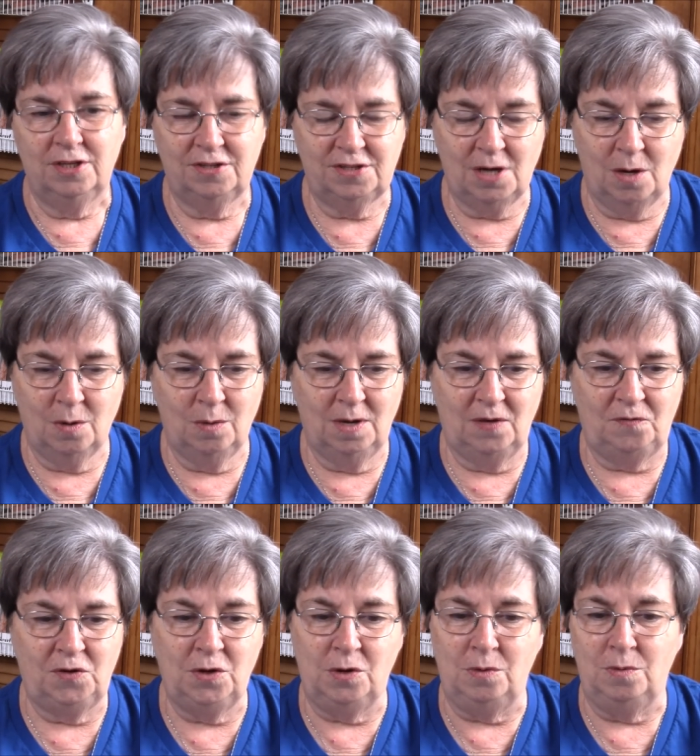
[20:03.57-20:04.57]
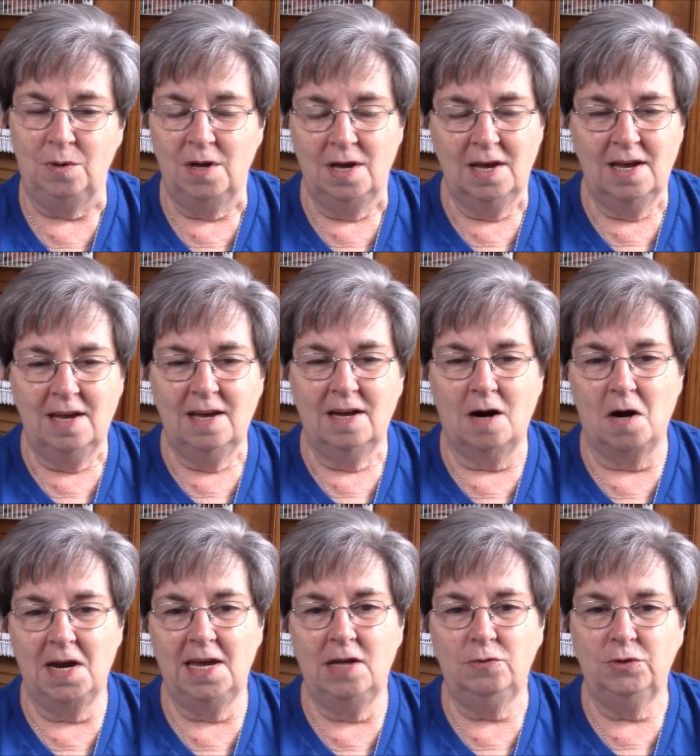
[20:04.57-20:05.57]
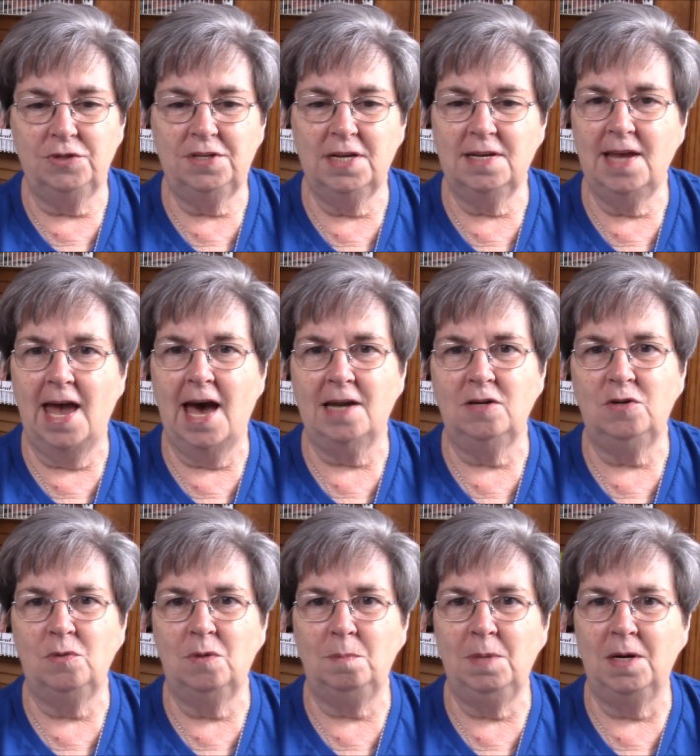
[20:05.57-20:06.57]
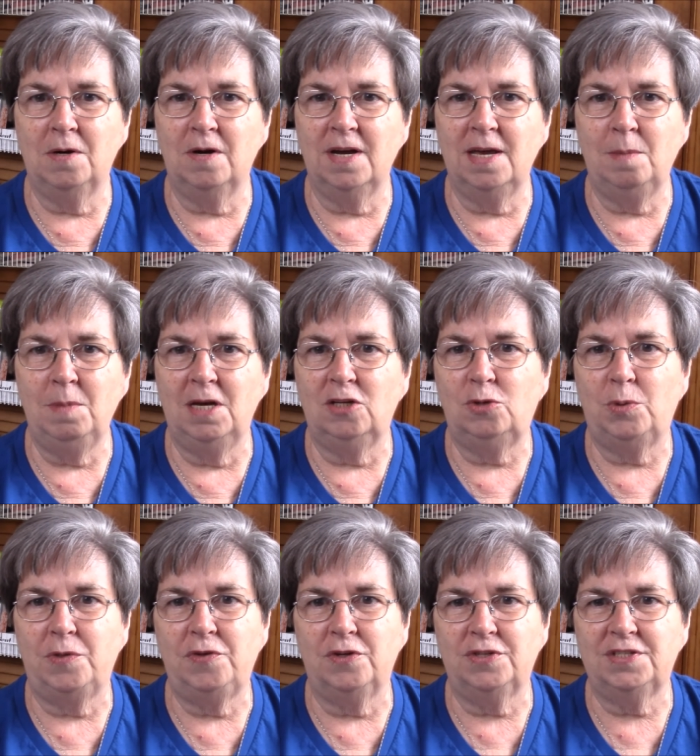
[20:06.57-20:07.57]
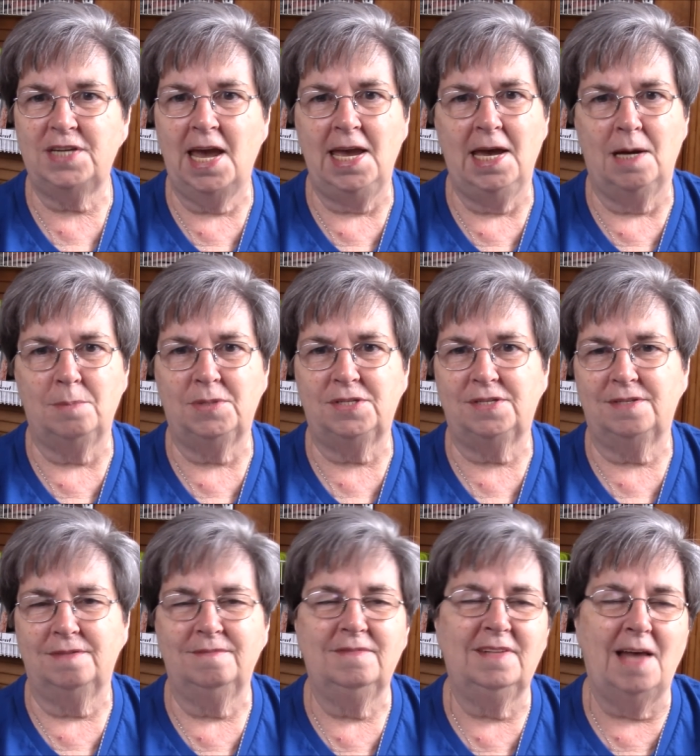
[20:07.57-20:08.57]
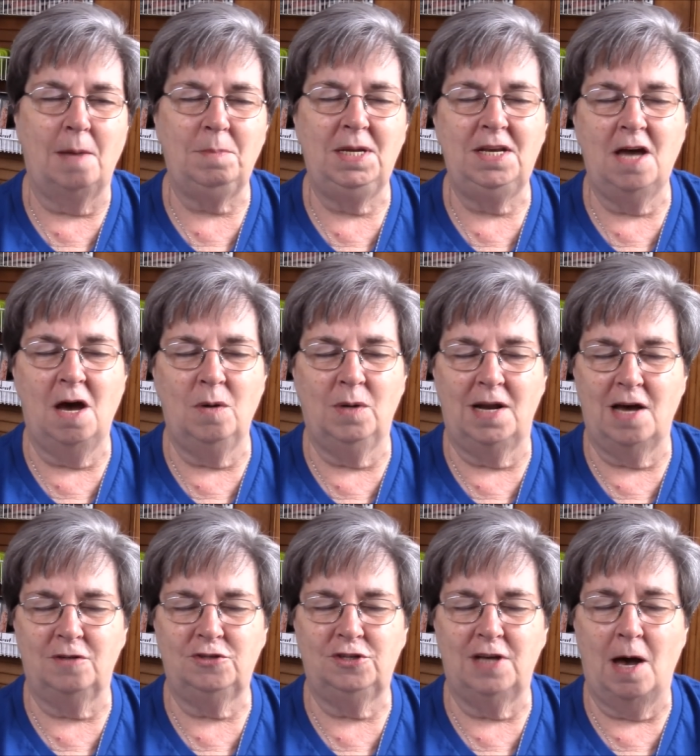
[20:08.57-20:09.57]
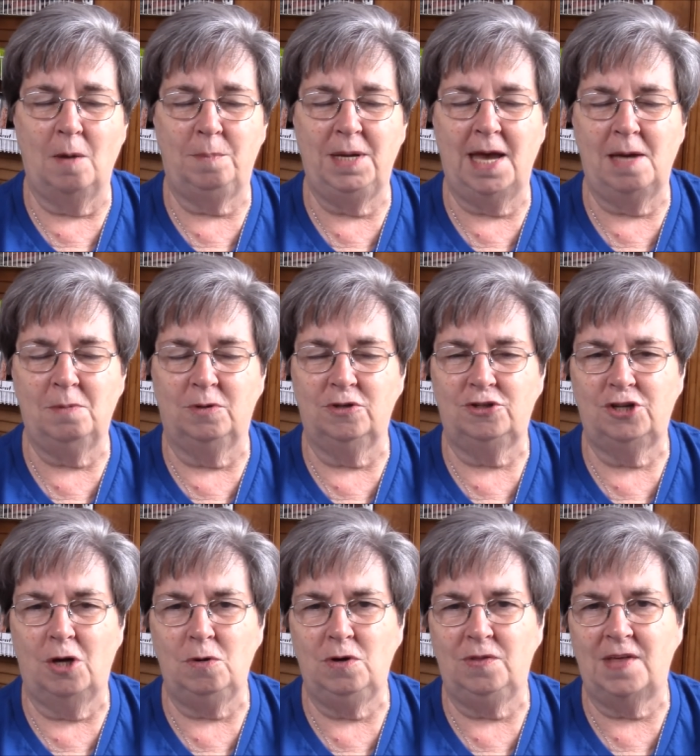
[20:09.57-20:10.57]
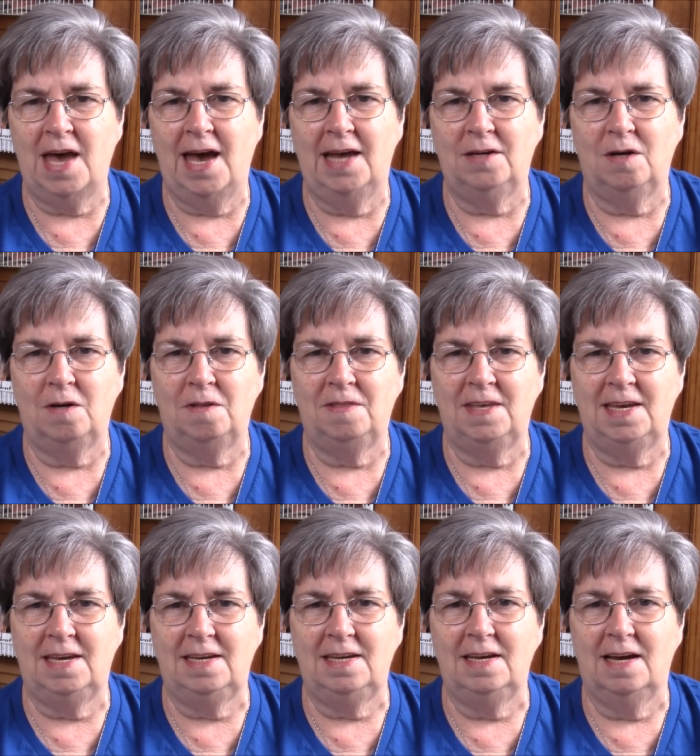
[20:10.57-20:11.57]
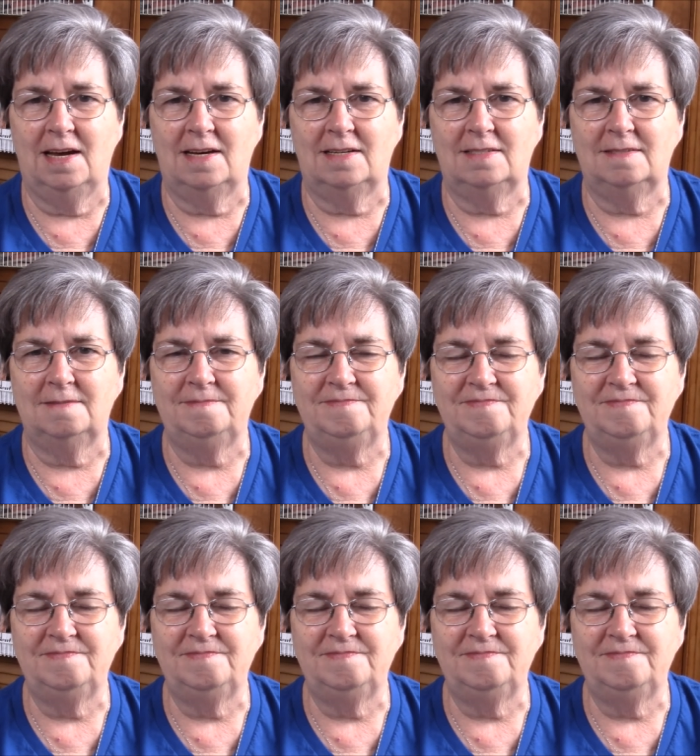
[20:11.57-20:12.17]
So if you are interested in how to do a mirror image with your stamps, let me know and I'll, I'll be able to show you that on the, uh,